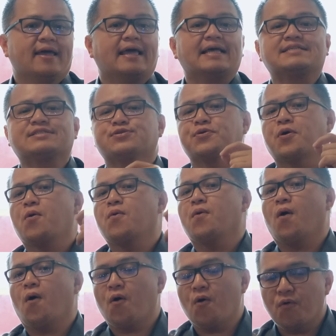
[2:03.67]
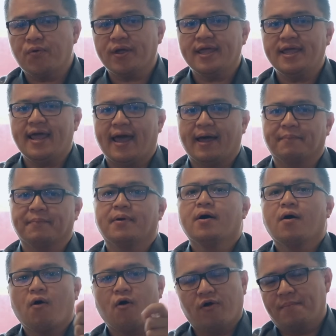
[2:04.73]
is to go OEM
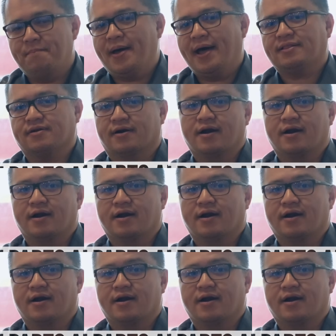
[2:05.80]
or better.